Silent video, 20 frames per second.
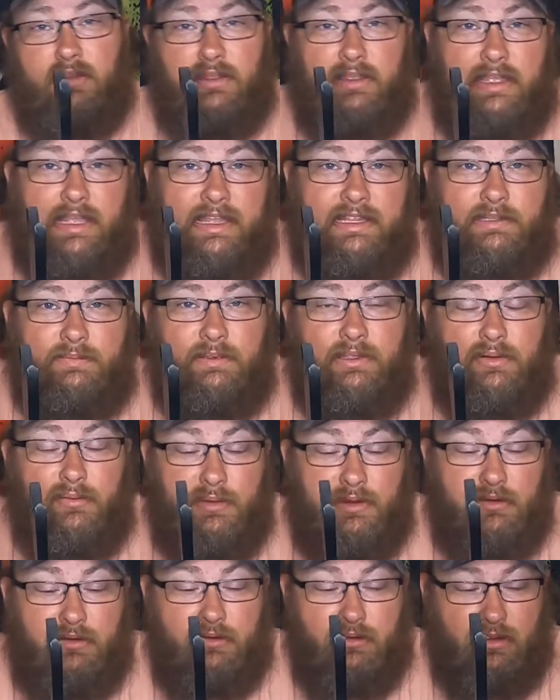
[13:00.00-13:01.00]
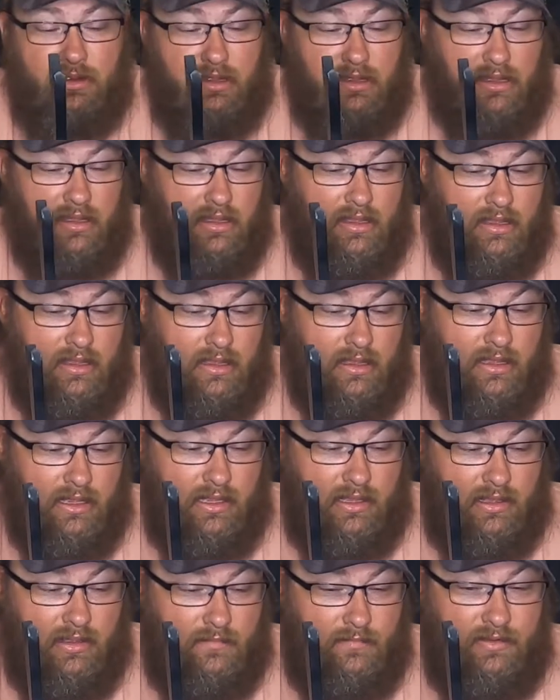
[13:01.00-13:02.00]
the cat's being weird.
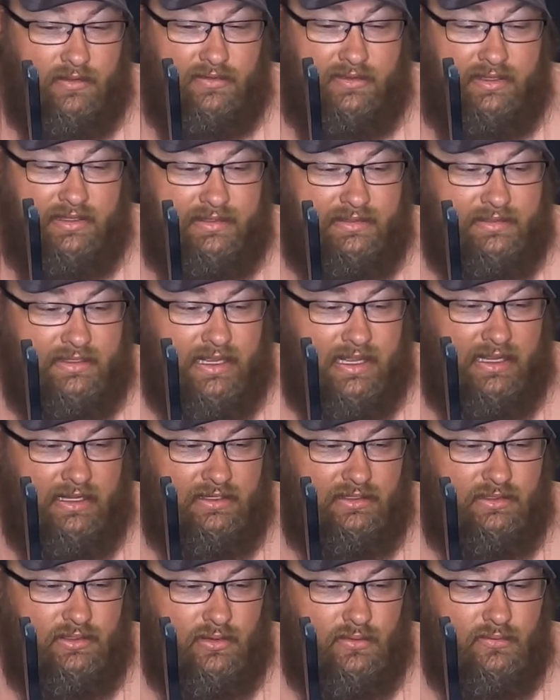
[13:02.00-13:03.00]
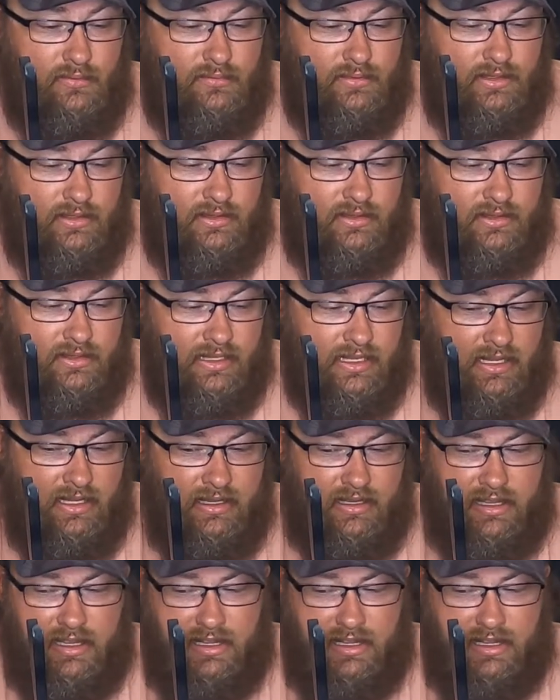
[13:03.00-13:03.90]
This I don't think